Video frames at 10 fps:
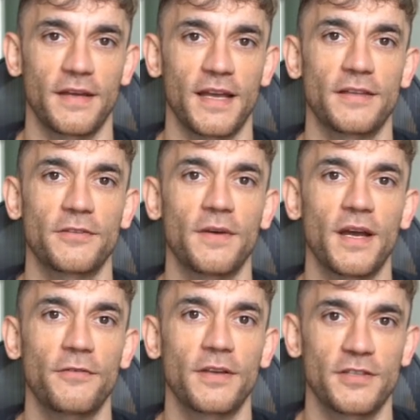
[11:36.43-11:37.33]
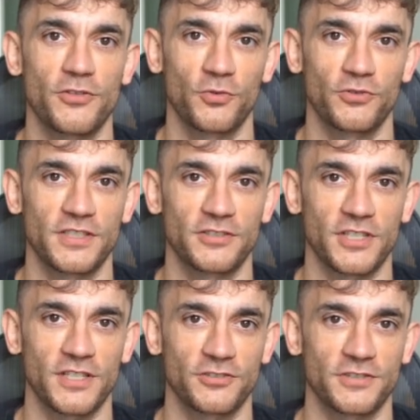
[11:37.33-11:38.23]
The next five years will see
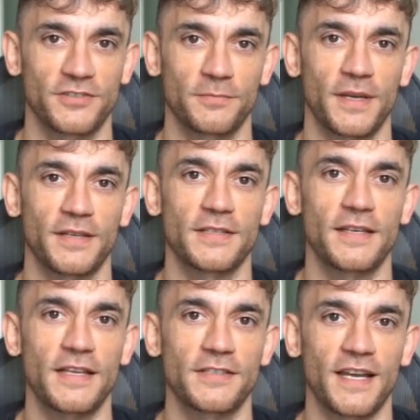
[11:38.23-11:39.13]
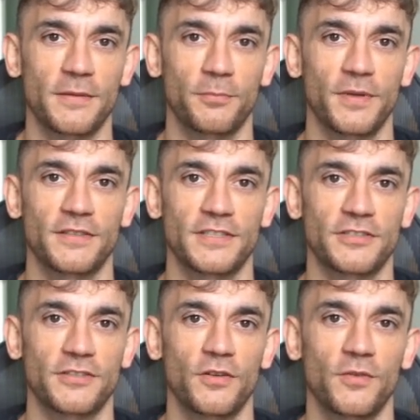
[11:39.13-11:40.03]
changes that make today's
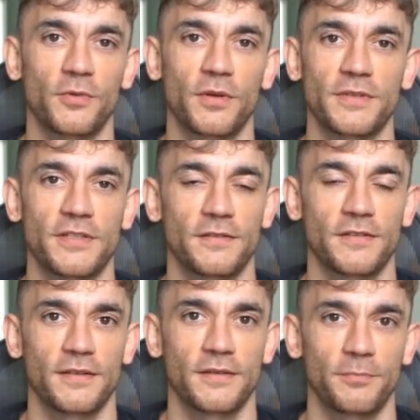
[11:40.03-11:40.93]
capabilities look primitive.